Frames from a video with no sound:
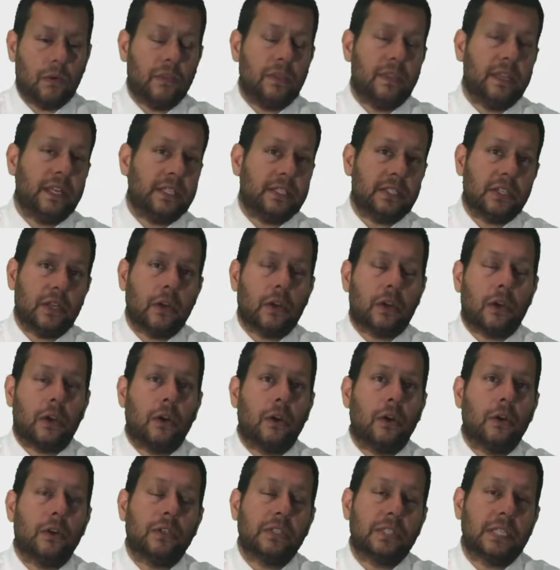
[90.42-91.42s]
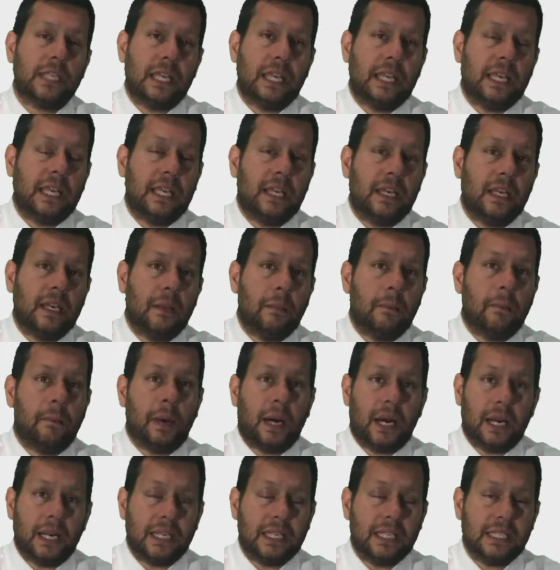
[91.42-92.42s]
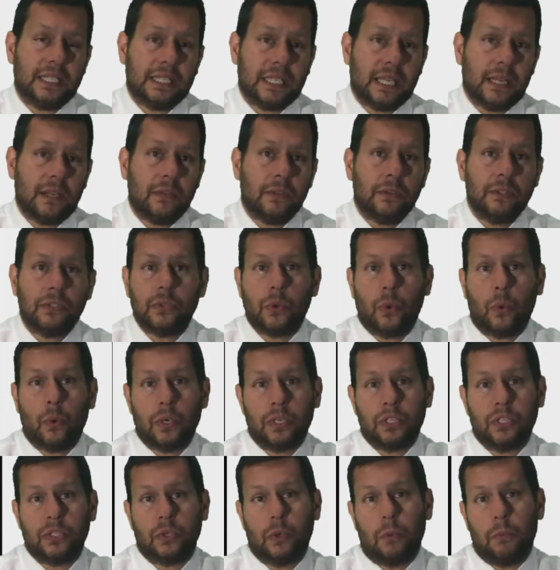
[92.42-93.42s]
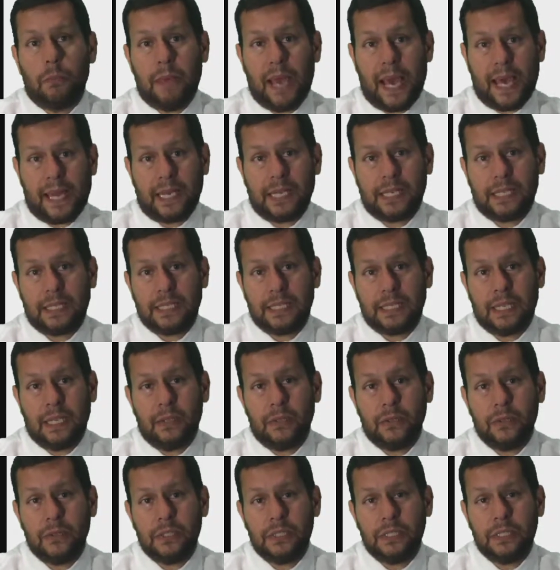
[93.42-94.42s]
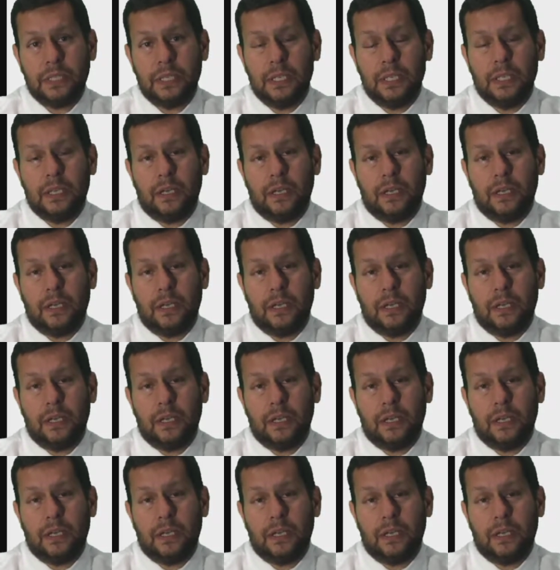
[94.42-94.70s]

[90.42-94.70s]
This occurs in body cells or somatic cells.